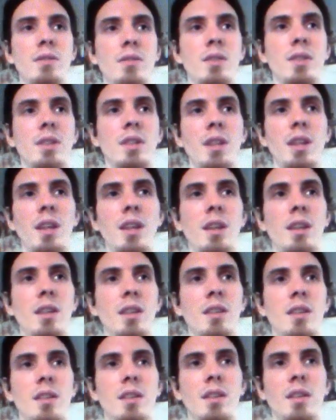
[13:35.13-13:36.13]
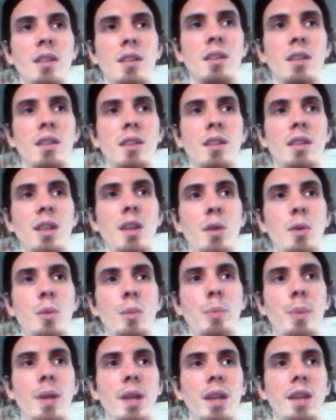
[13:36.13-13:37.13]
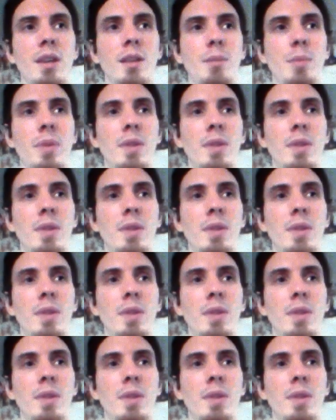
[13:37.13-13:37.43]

Really. They were big,